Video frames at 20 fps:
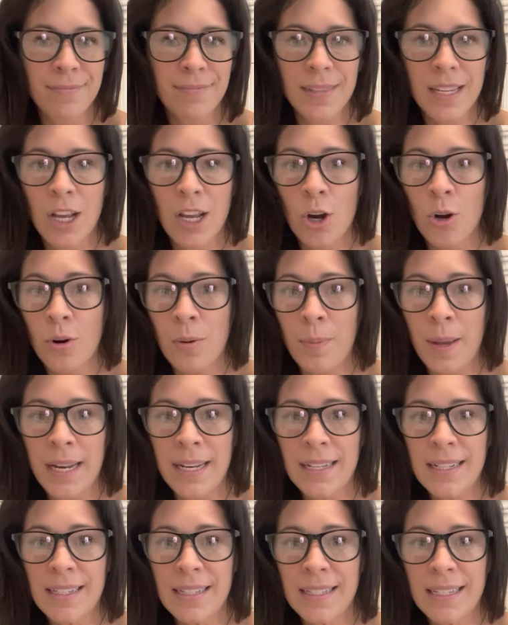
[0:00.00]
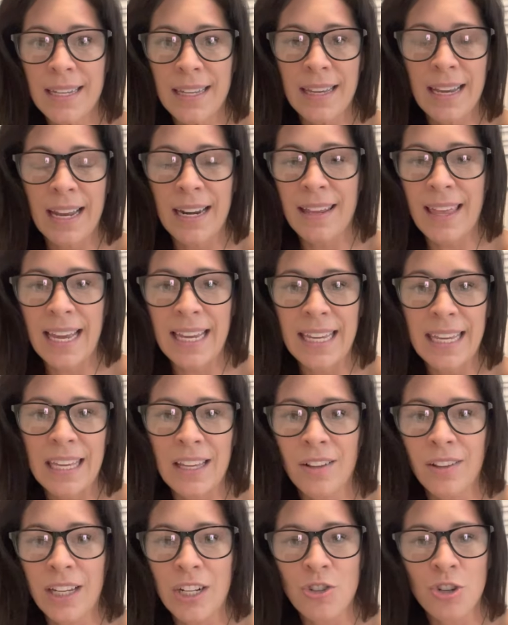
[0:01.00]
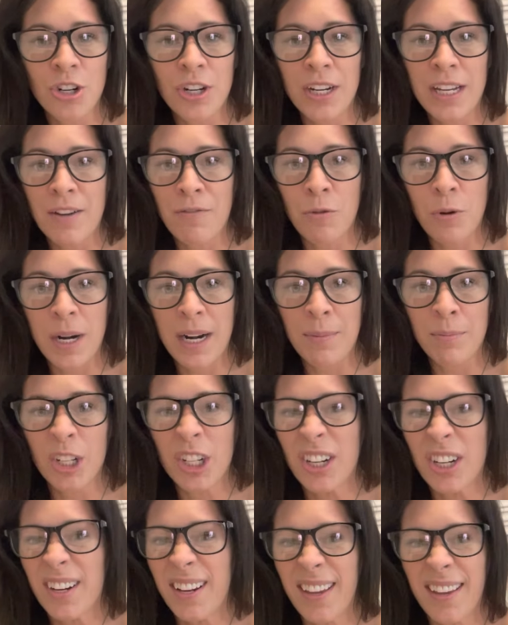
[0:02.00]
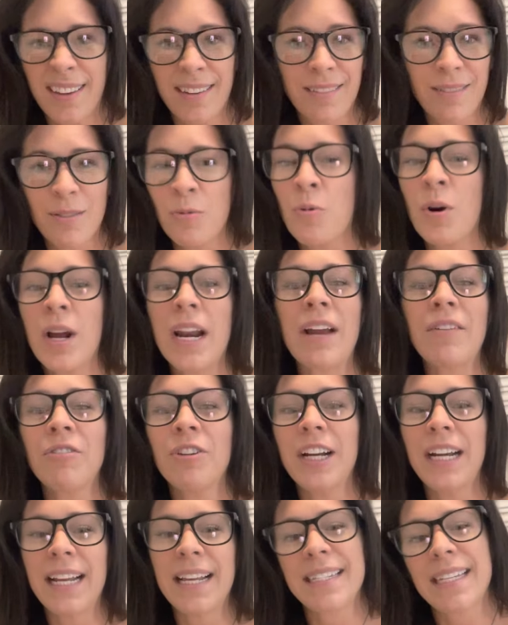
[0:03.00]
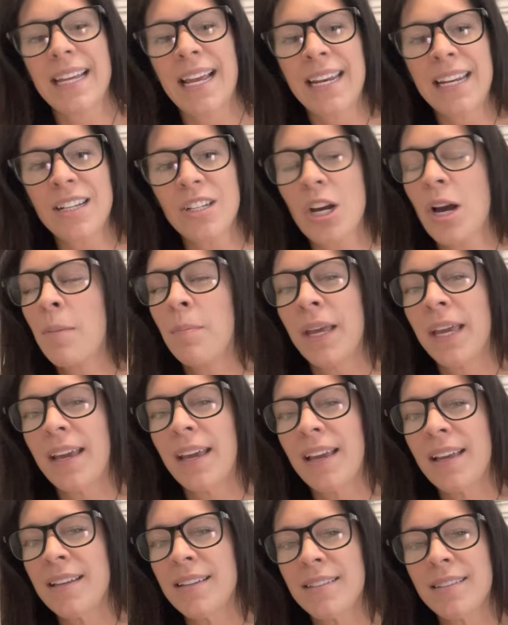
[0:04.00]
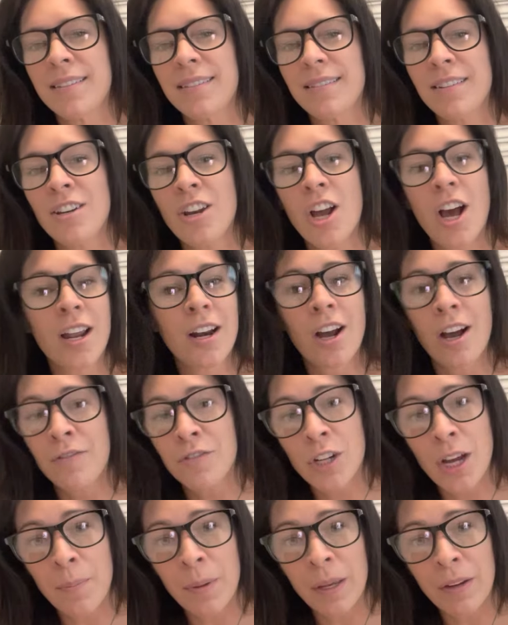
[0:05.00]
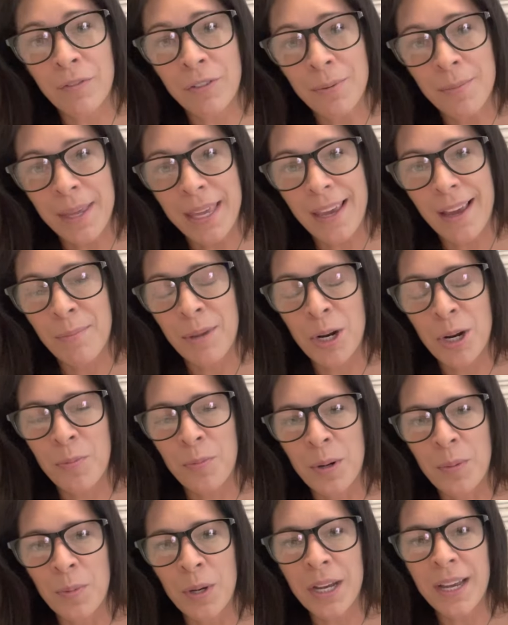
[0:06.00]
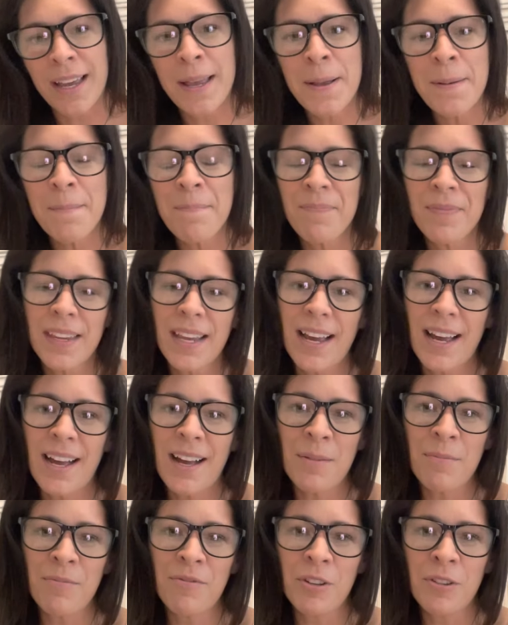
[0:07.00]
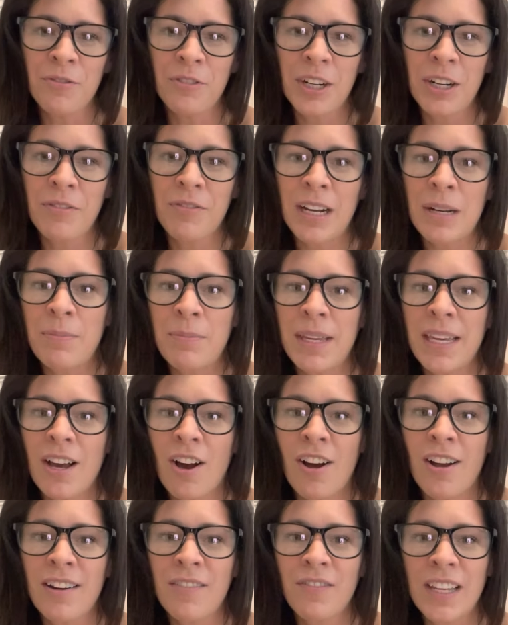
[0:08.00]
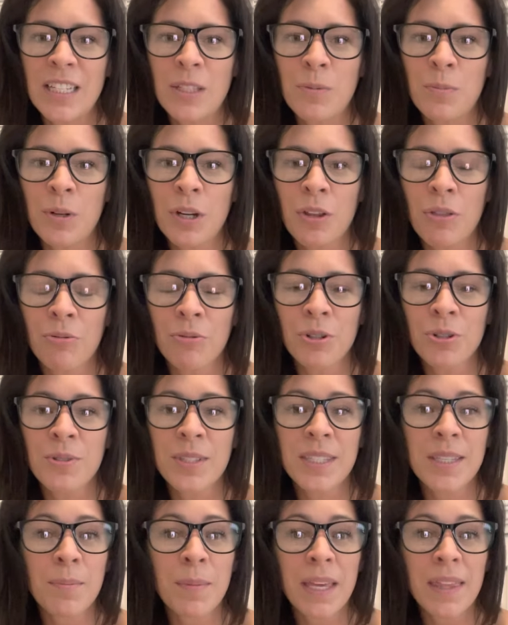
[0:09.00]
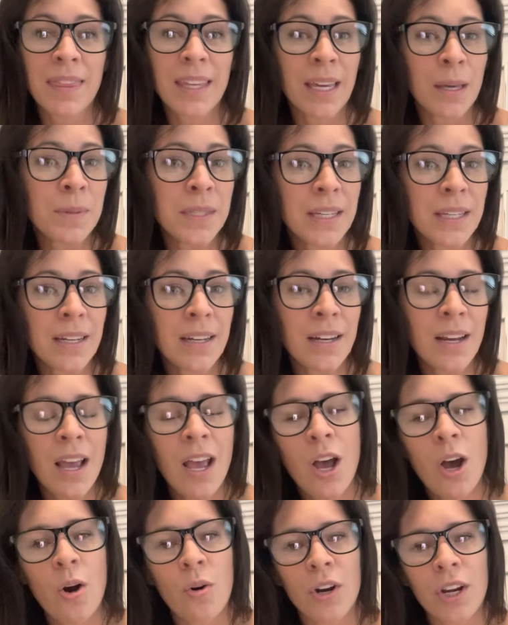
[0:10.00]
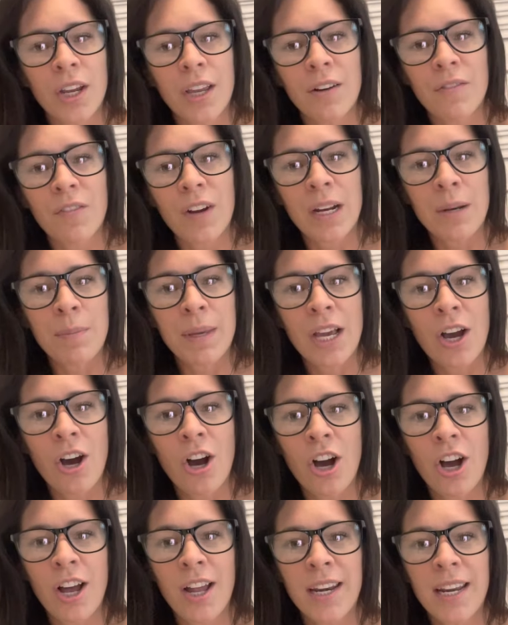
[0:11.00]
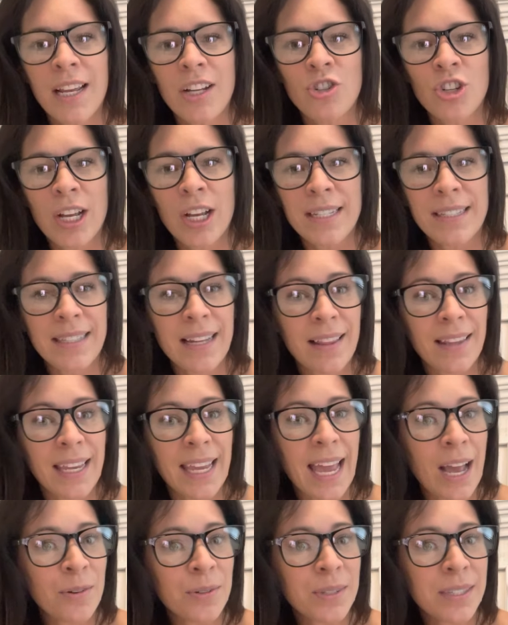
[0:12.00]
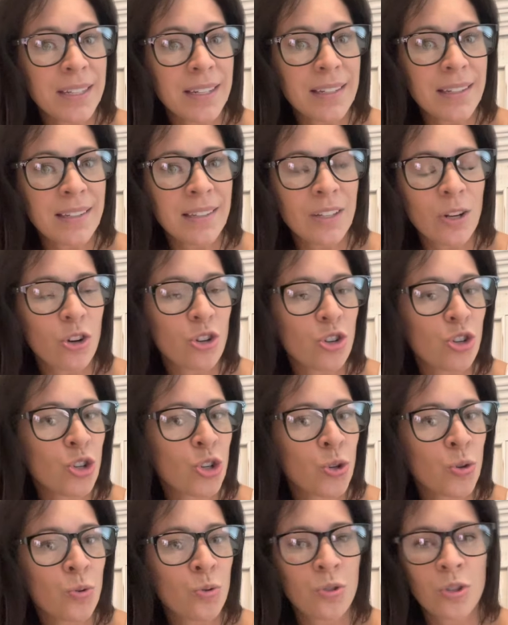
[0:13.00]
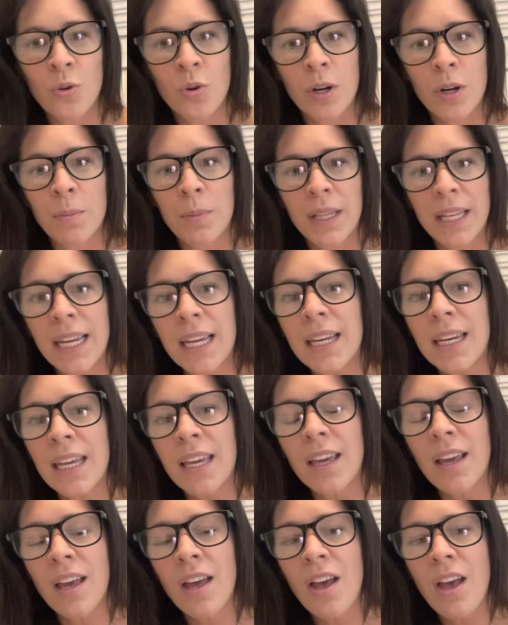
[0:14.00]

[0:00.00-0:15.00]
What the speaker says: codependency, kind of that healing journey of what I'm learning. Whatever it is, any topic is not off topic for me. I'm an open book. Feel free to find me on Facebook through Samantha Gibson, or you can find me on Just.Selling.Houses, Choose Your Planning.